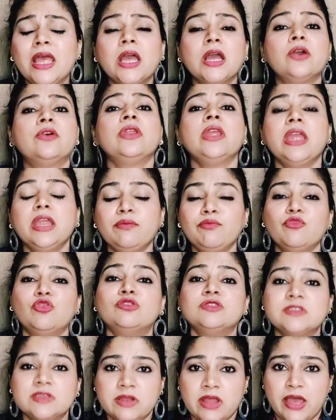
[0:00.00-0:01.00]
Create more
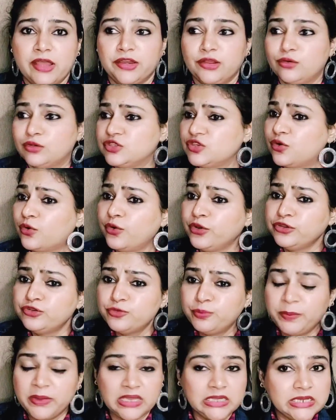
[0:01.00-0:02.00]
scenarios. You're going to
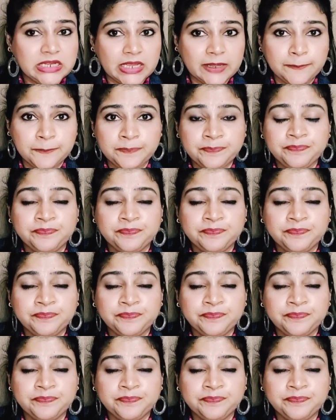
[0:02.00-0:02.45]
PTM,